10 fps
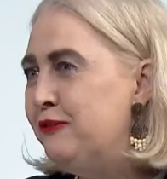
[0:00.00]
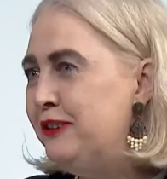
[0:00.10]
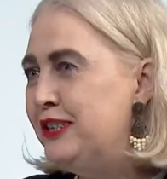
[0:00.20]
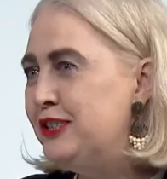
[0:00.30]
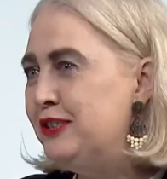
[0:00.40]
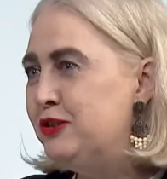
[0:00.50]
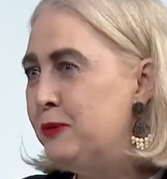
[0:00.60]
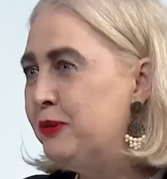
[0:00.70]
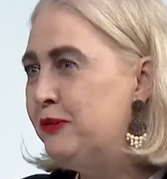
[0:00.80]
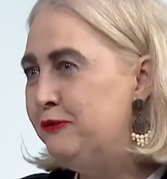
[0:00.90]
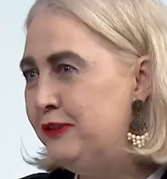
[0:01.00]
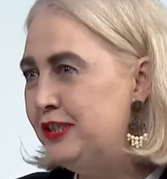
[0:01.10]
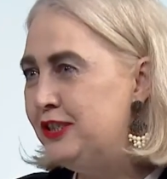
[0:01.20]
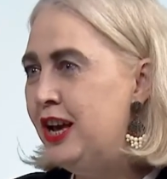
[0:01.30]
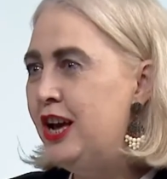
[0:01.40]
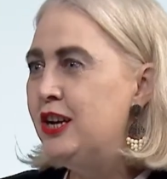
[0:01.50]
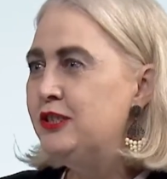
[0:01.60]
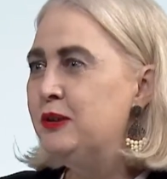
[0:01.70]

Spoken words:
of fish, tropical fish. Okay.